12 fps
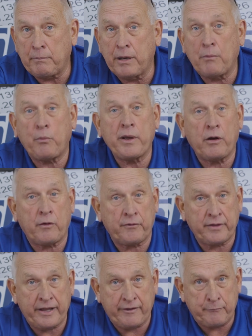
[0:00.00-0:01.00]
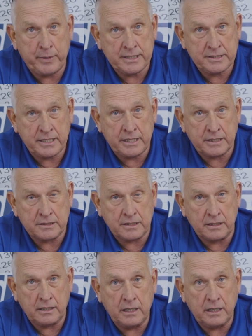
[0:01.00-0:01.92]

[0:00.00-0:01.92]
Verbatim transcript: pump, we offer the F P Zs.